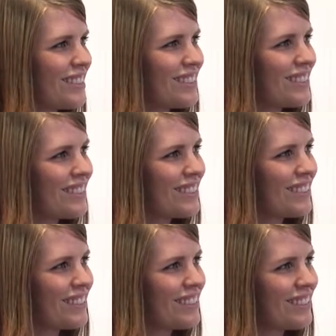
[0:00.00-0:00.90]

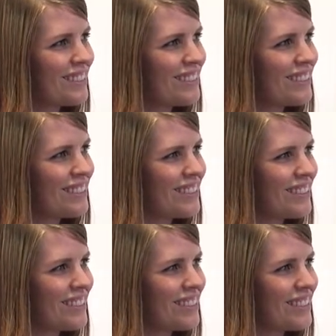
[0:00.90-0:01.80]

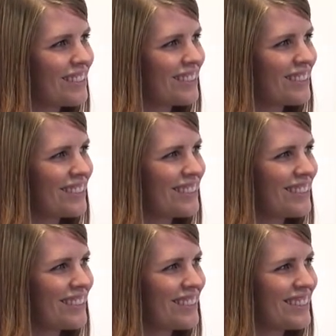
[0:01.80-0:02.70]

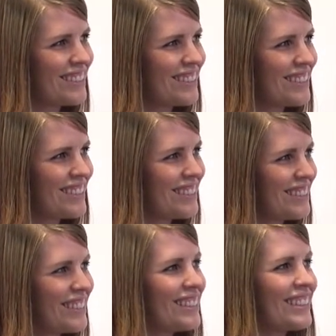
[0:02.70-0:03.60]

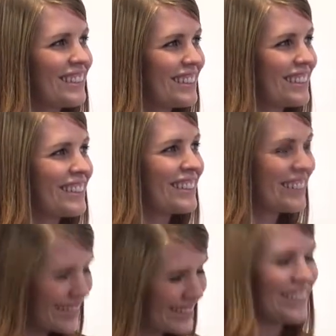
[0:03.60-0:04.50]

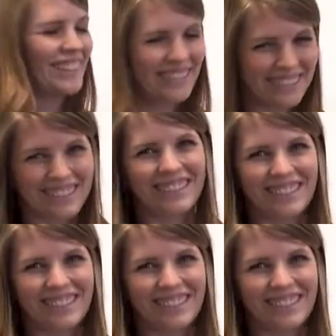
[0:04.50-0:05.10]
This person isn't speaking.